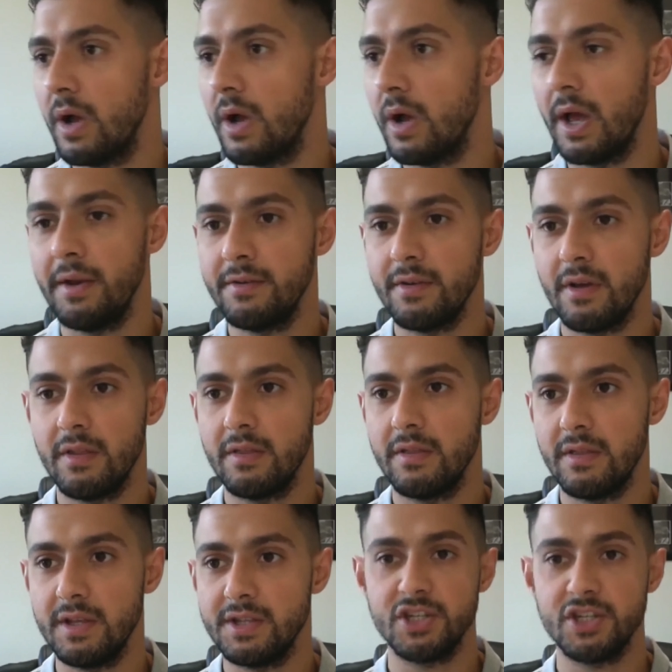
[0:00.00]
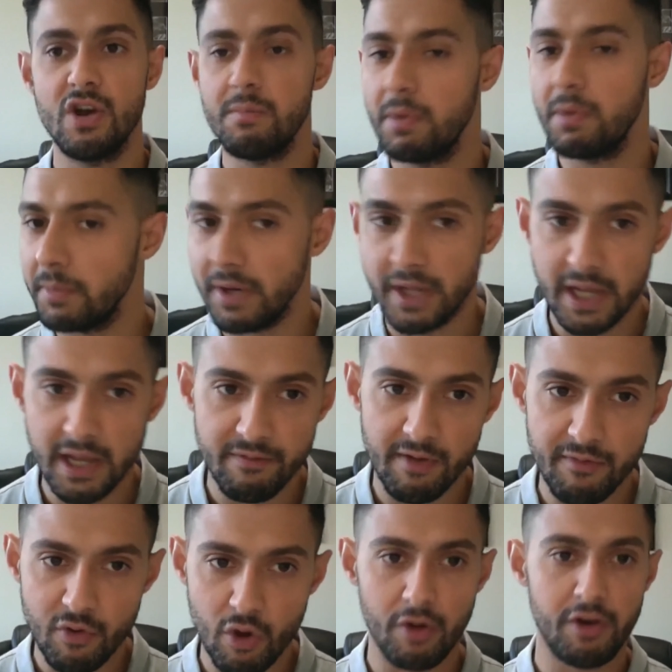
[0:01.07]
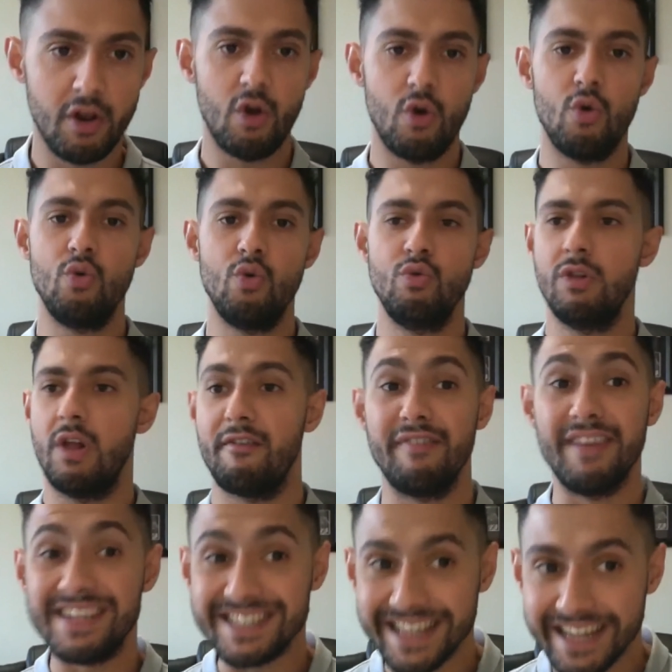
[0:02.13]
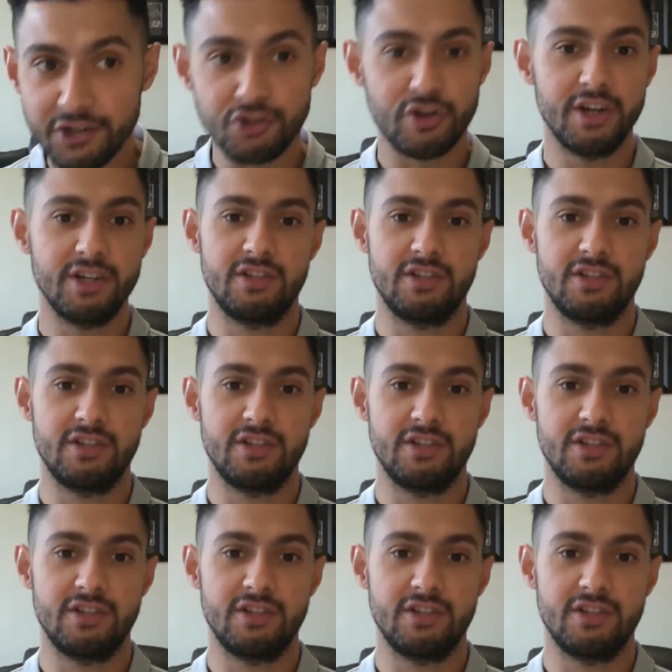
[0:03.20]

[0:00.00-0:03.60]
And this example I'm going to give, I've got no like vested interest.